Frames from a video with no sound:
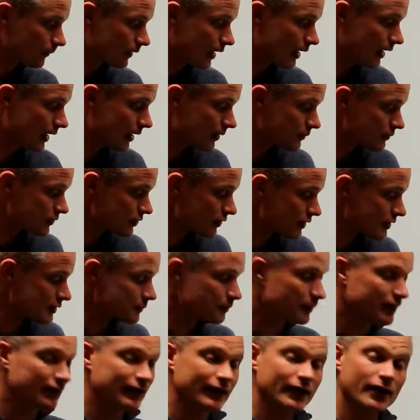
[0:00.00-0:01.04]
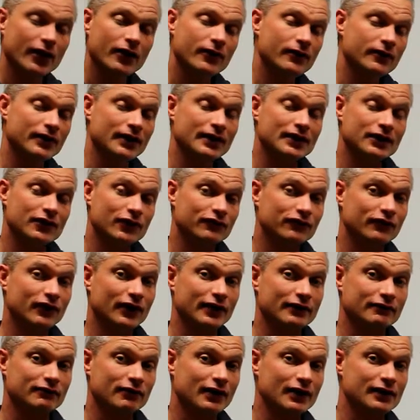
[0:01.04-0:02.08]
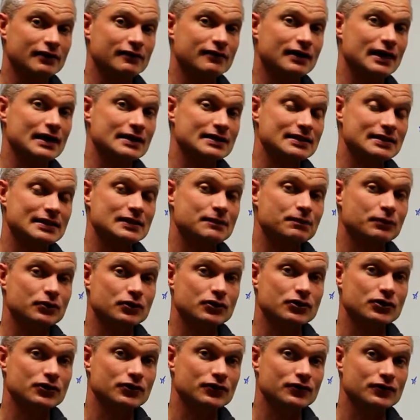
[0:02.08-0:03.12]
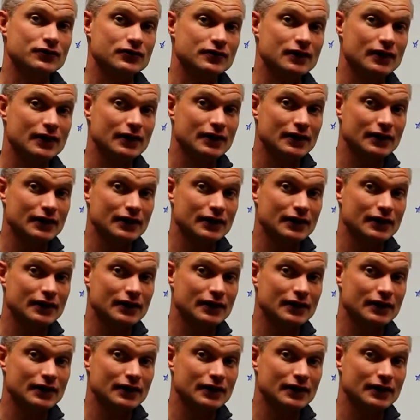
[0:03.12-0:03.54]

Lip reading: So there's been low endophyte ryegrasses produced